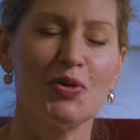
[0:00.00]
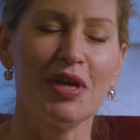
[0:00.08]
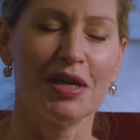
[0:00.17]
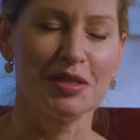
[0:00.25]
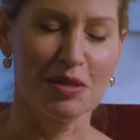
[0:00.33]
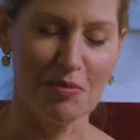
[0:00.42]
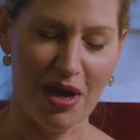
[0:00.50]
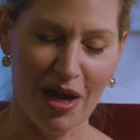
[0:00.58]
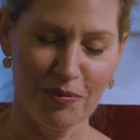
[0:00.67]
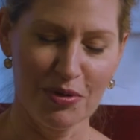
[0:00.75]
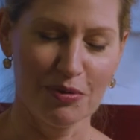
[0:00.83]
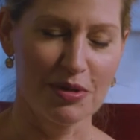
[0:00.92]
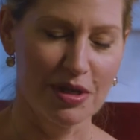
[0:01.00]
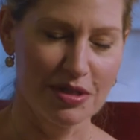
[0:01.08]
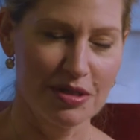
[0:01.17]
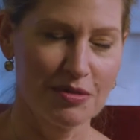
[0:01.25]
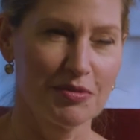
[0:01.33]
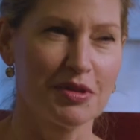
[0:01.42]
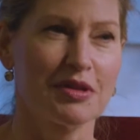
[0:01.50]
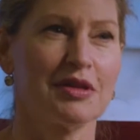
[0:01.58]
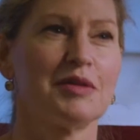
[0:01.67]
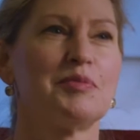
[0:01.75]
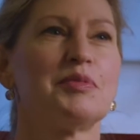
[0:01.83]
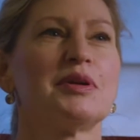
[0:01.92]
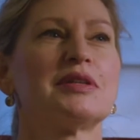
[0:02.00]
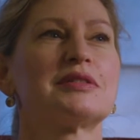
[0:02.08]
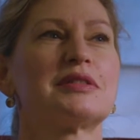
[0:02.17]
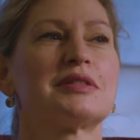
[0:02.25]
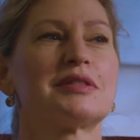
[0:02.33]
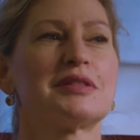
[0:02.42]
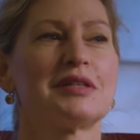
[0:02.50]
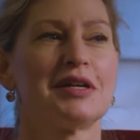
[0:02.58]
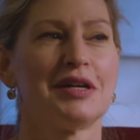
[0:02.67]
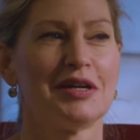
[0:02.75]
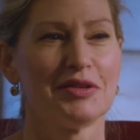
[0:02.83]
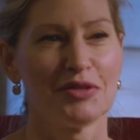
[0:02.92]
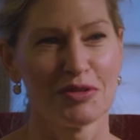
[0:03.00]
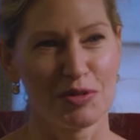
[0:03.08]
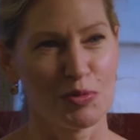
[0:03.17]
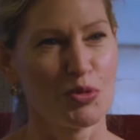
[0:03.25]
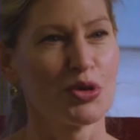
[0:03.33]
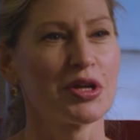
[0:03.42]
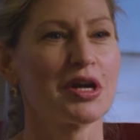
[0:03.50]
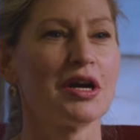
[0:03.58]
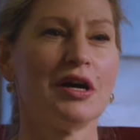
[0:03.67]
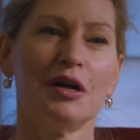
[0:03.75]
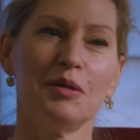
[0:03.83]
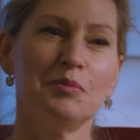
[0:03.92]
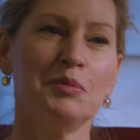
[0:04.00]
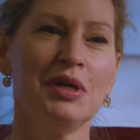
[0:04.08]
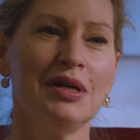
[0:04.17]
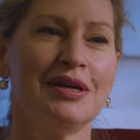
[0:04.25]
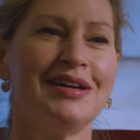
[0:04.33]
yes, I'm happy what I did with it, but there's more to come.